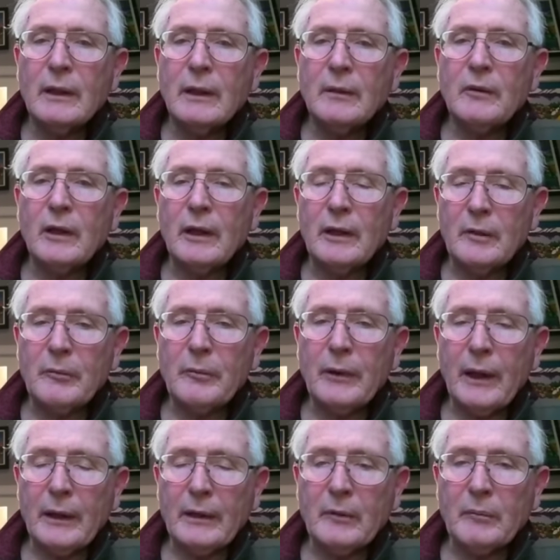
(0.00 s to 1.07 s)

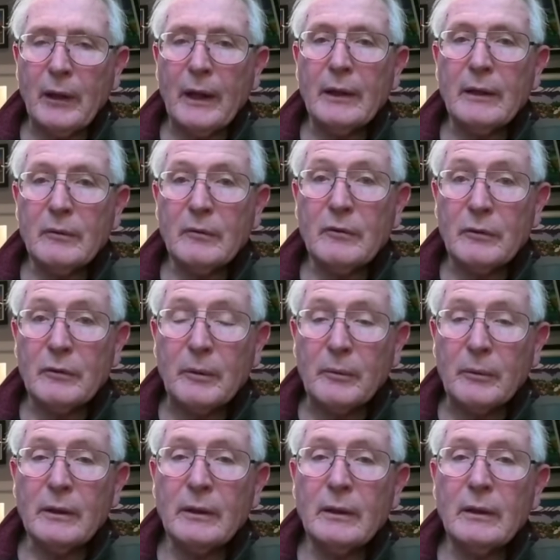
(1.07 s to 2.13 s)
impacted by
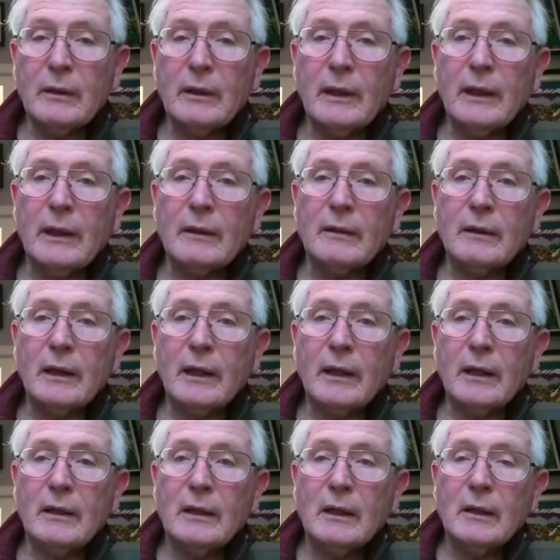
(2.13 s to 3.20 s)
treatment. And
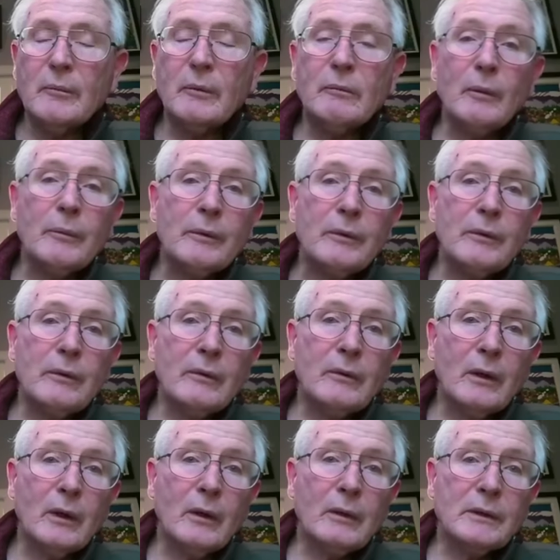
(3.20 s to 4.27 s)
but what we do
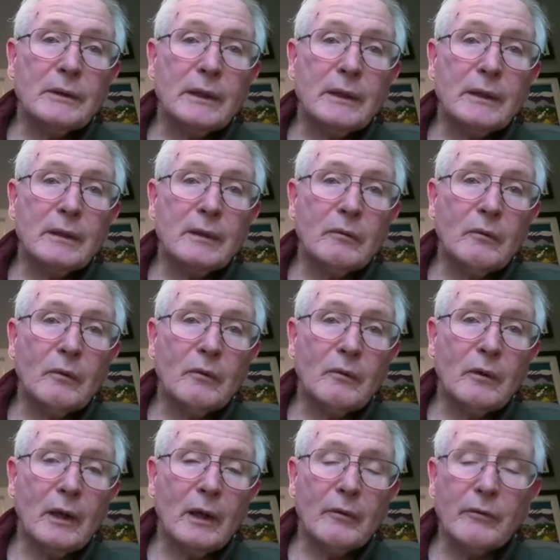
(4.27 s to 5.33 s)
know is that
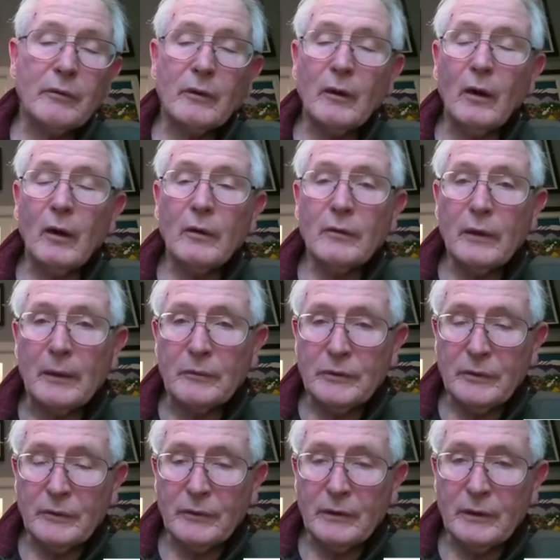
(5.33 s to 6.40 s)
for all types
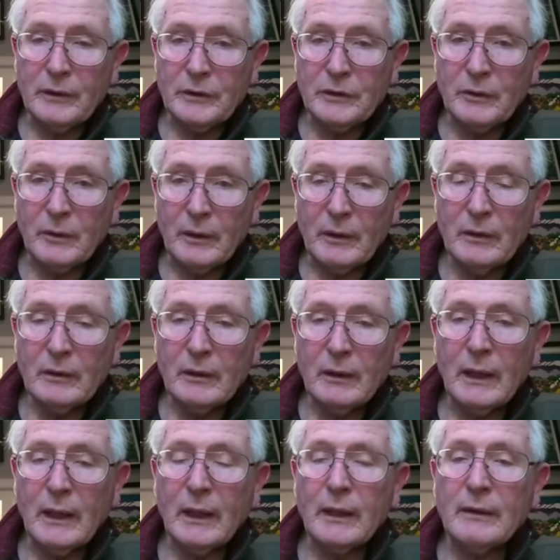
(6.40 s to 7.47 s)
of the
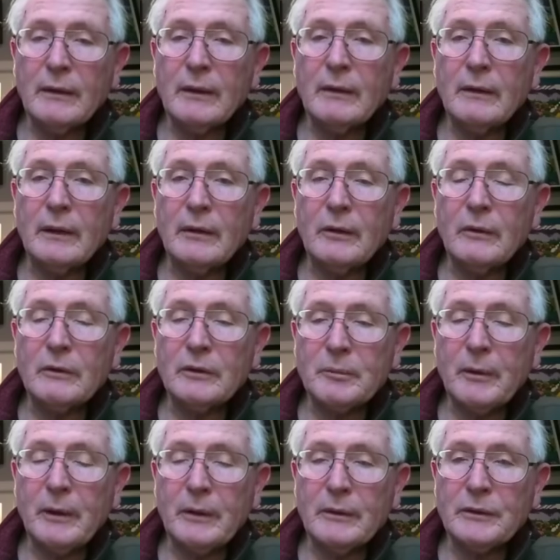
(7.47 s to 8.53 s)
disorder, they do
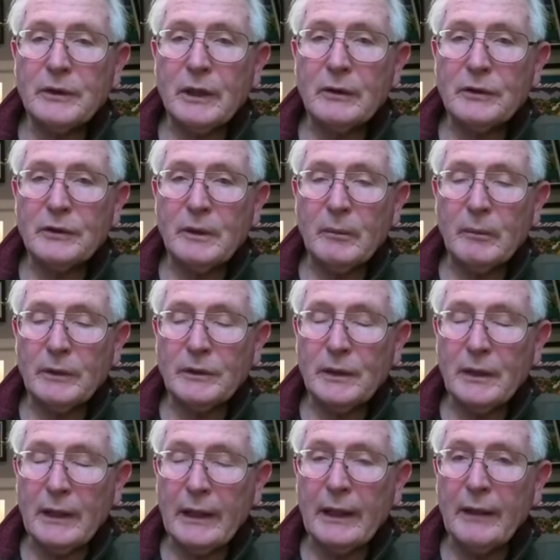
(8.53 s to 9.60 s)
respond to psychostimulants,
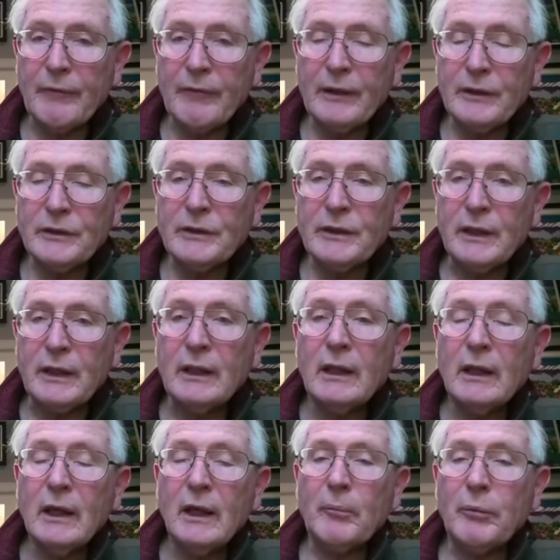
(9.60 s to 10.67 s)
and that efficacy
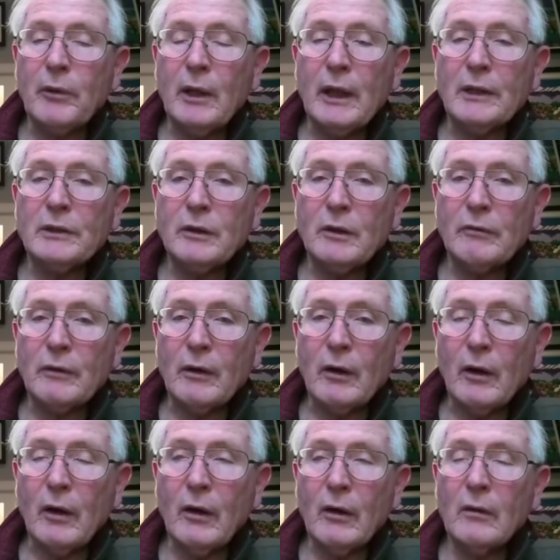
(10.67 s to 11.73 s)
applies over
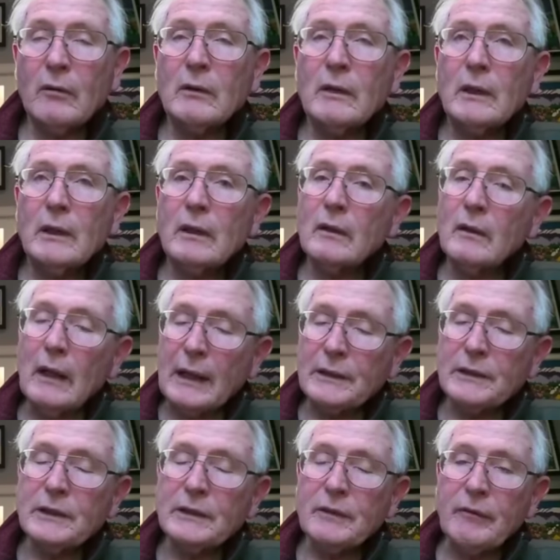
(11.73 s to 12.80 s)
all
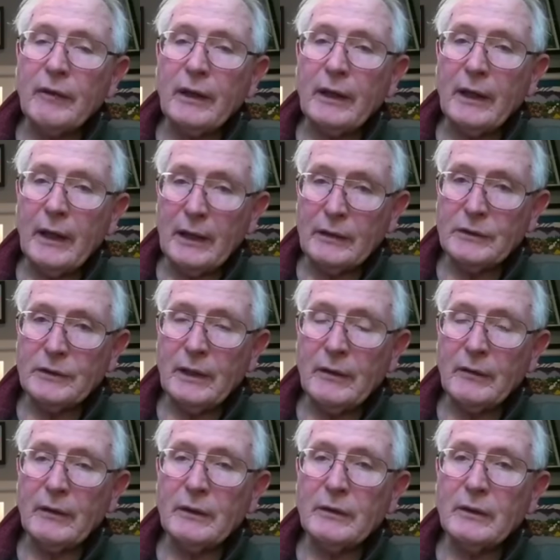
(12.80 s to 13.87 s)
classes of ADHD,
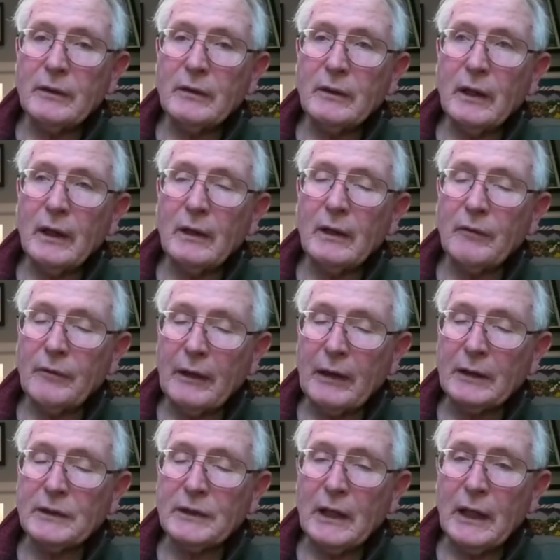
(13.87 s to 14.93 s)
of the effect
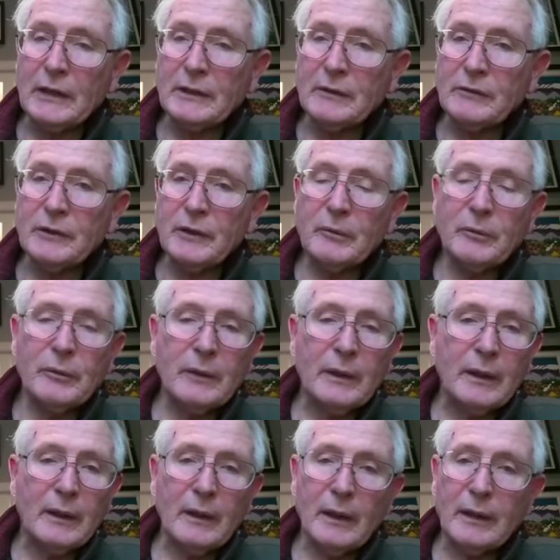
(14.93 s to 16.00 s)
size of
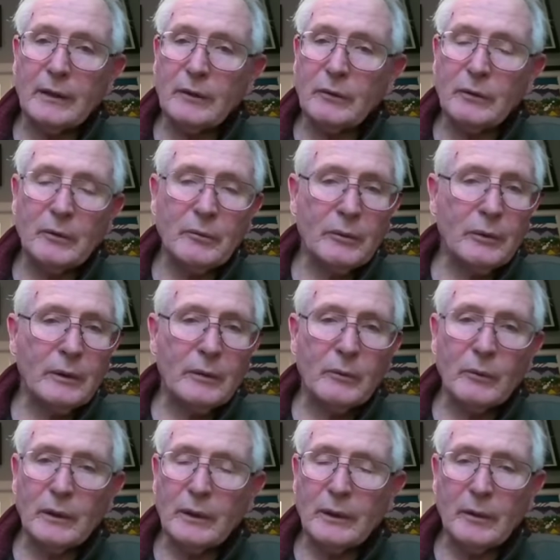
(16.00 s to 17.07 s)
0.9 to
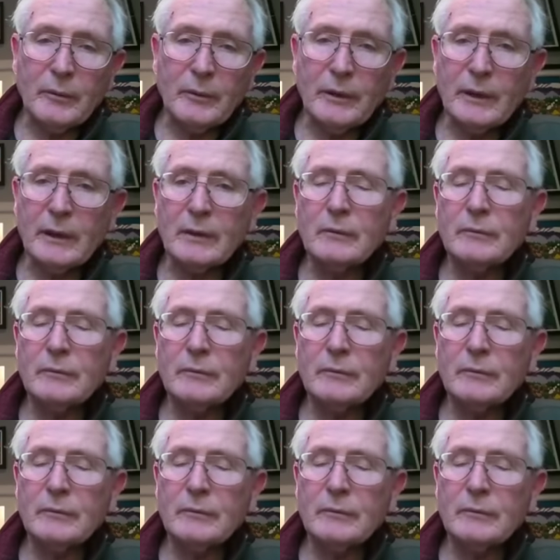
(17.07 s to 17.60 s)
1.1 type of thing.